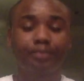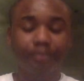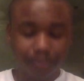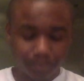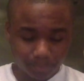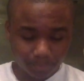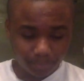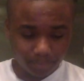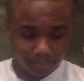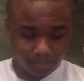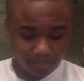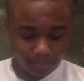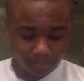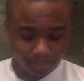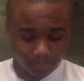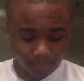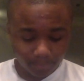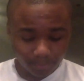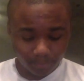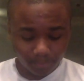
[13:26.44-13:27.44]

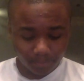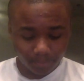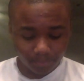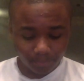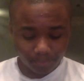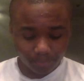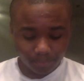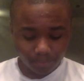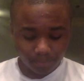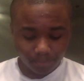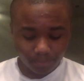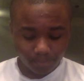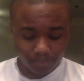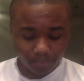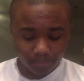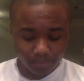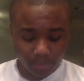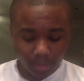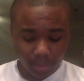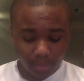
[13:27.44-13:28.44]

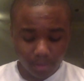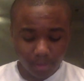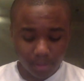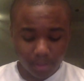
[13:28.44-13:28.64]
(silence)